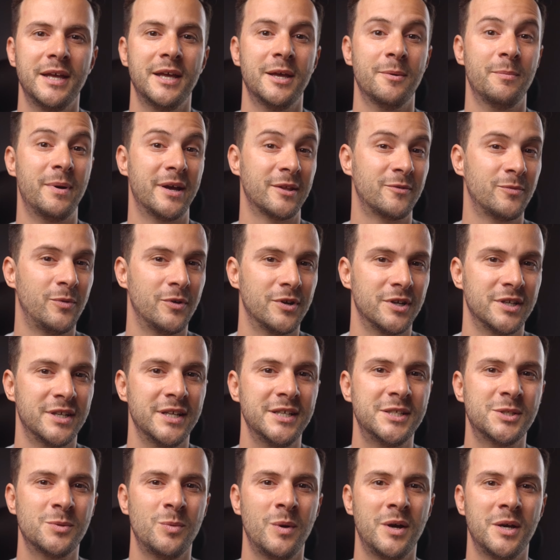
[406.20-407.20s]
But for
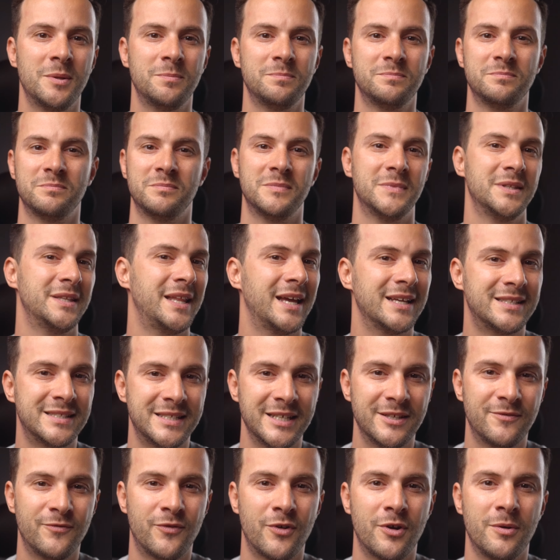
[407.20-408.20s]
this one, that's
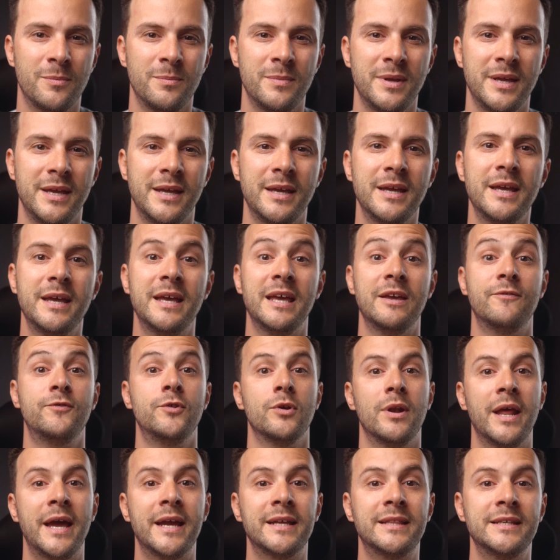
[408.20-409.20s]
it from me. If you
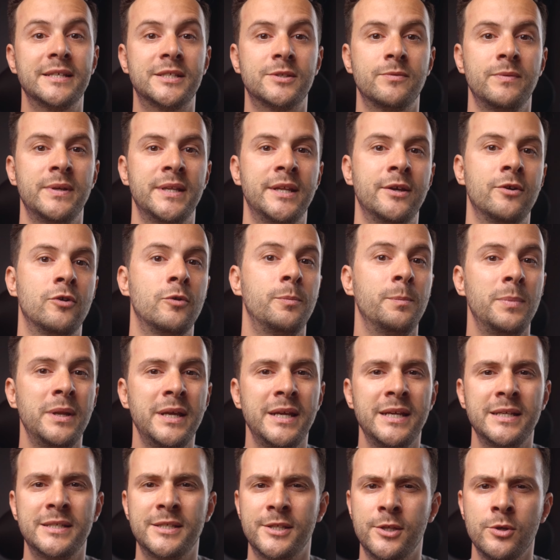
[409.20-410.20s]
like this video,
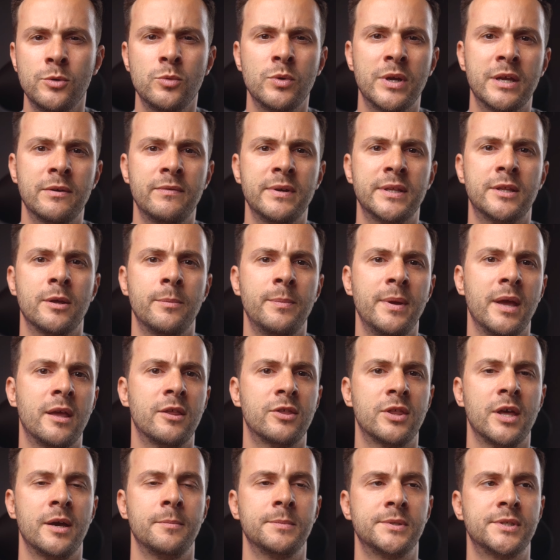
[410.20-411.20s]
please do give it a big
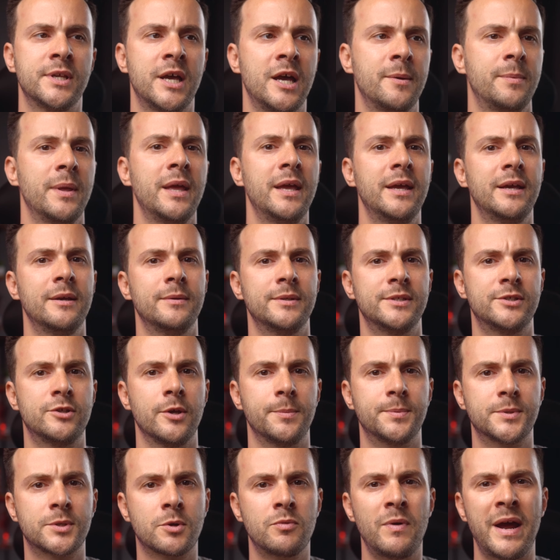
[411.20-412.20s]
thumbs up,
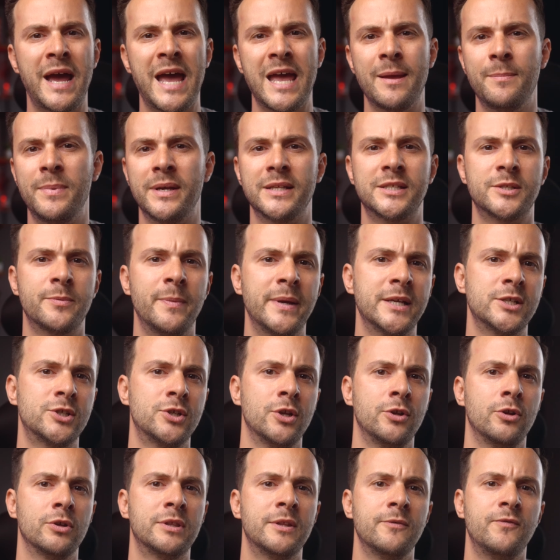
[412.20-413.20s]
subscribe and smash the
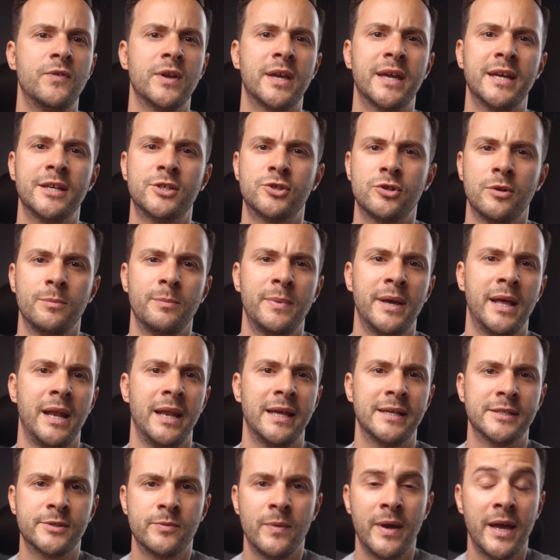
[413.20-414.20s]
notification bell
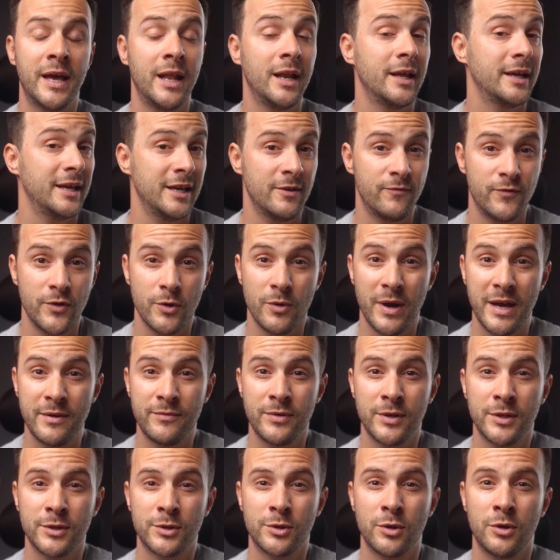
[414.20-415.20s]
as well if you
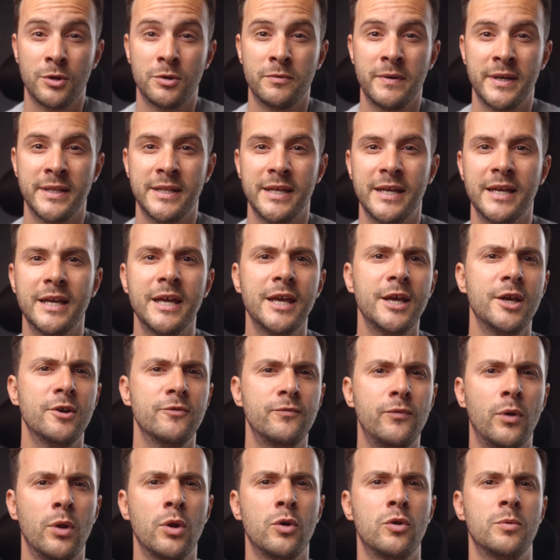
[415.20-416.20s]
haven't already.
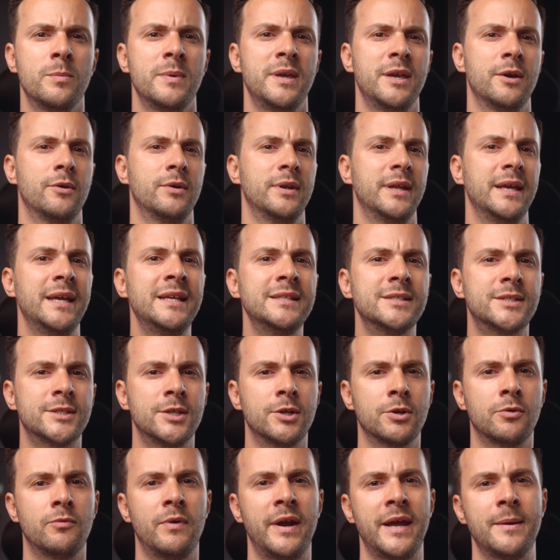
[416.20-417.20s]
Follow me on
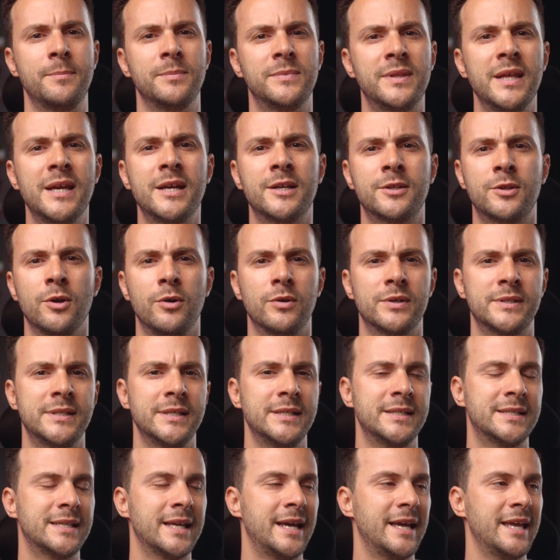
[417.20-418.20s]
Instagram, TikTok
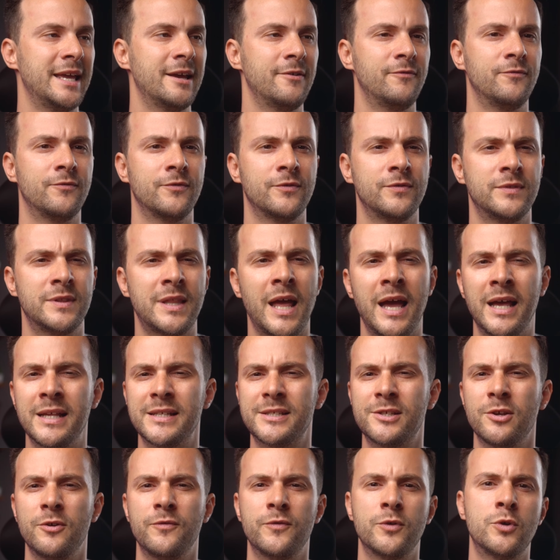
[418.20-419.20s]
since I have
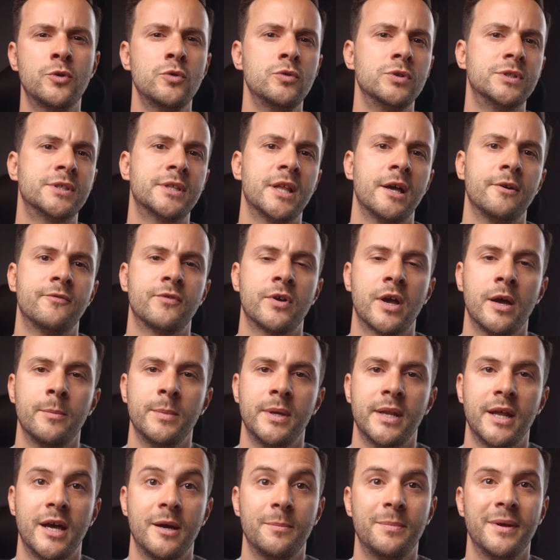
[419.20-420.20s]
tons of good stuff
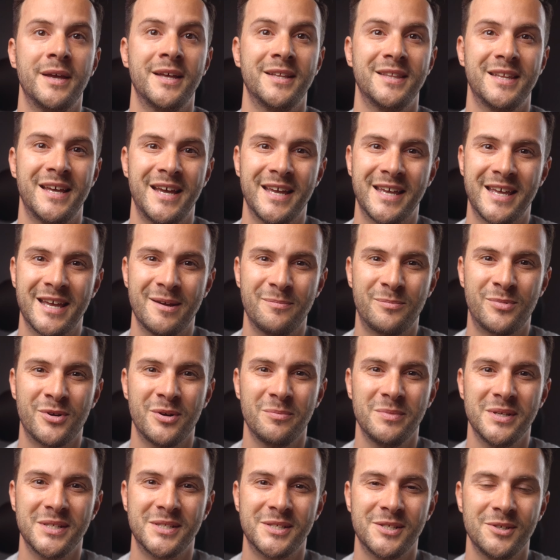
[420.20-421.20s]
coming up and I can
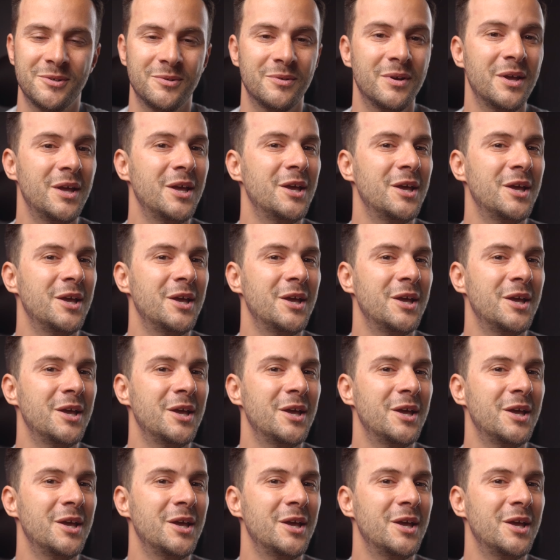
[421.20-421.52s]
promise you,